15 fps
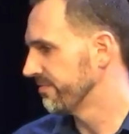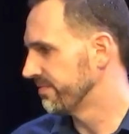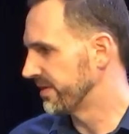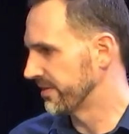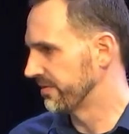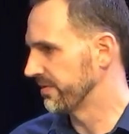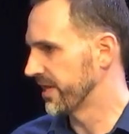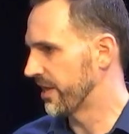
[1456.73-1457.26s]
You
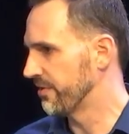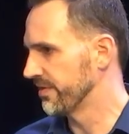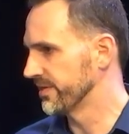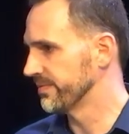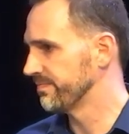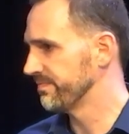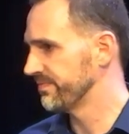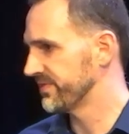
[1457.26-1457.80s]
know, allow
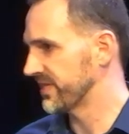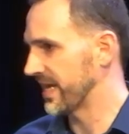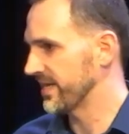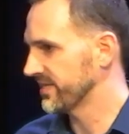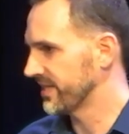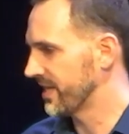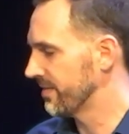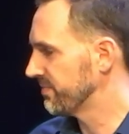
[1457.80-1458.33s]
the
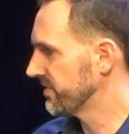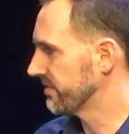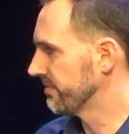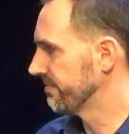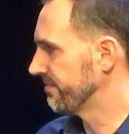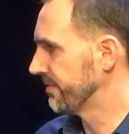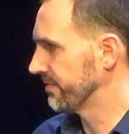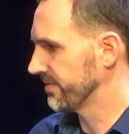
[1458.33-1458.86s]
SaaS apps to
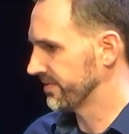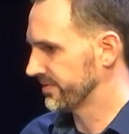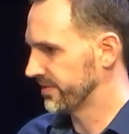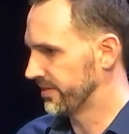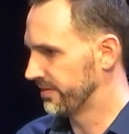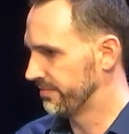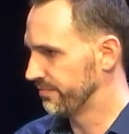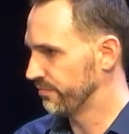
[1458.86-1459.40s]
focus
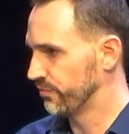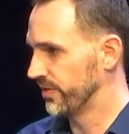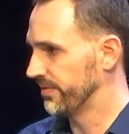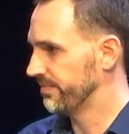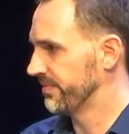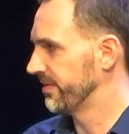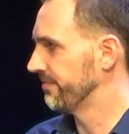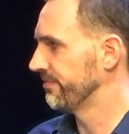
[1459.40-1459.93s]
on
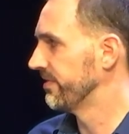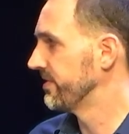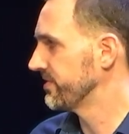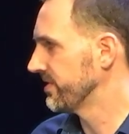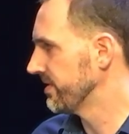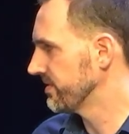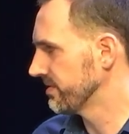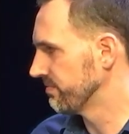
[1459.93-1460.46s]
what
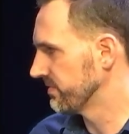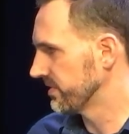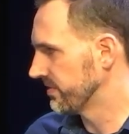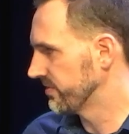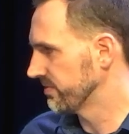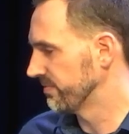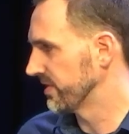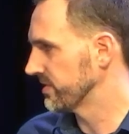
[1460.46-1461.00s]
differentiates
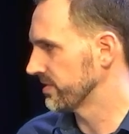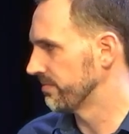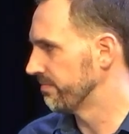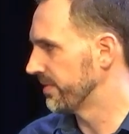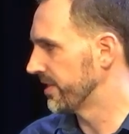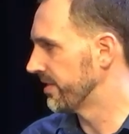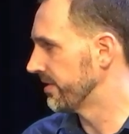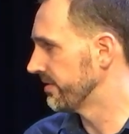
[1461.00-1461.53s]
themselves, makes them
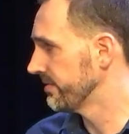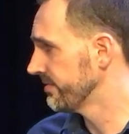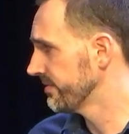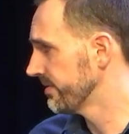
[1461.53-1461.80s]
better.